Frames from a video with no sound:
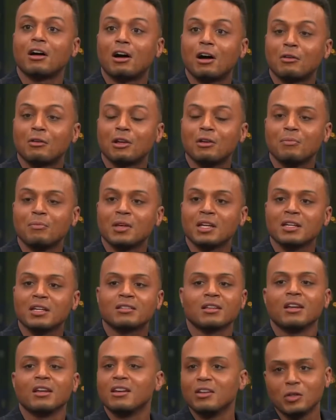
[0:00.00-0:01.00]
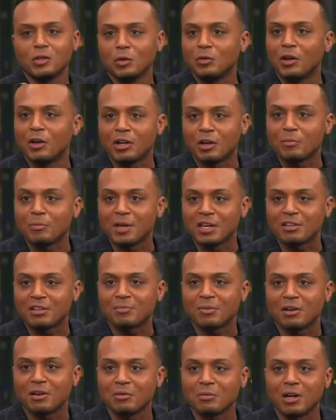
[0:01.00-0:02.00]
are obese you're not obese,
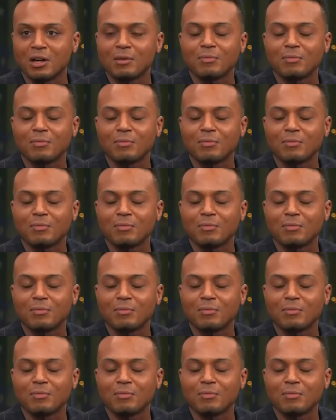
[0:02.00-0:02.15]
by the Thank way.